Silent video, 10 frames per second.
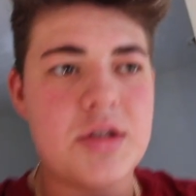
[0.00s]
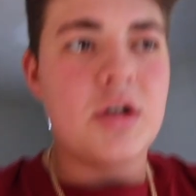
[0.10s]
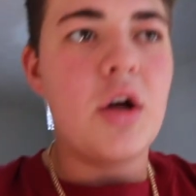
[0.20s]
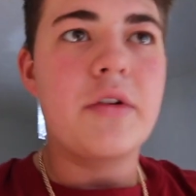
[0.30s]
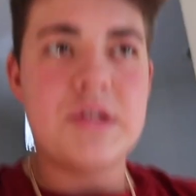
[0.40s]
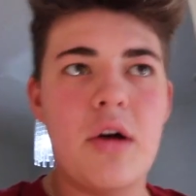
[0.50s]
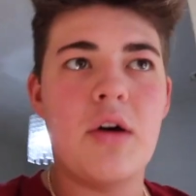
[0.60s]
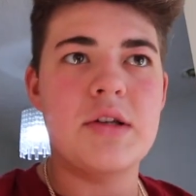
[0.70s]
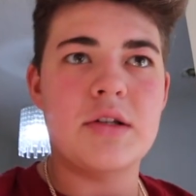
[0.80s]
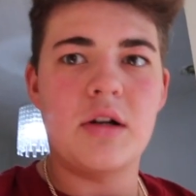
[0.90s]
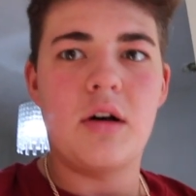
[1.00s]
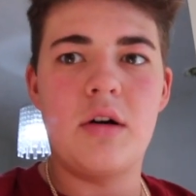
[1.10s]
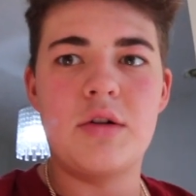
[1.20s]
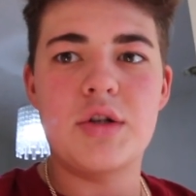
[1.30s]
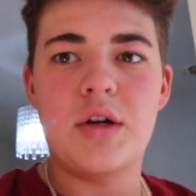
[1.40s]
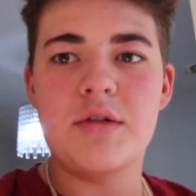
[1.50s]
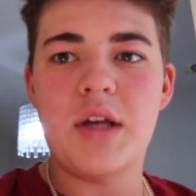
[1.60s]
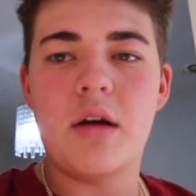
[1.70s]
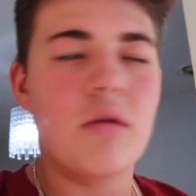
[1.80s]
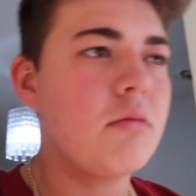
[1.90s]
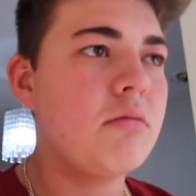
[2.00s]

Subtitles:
as like an oversized large and I was like,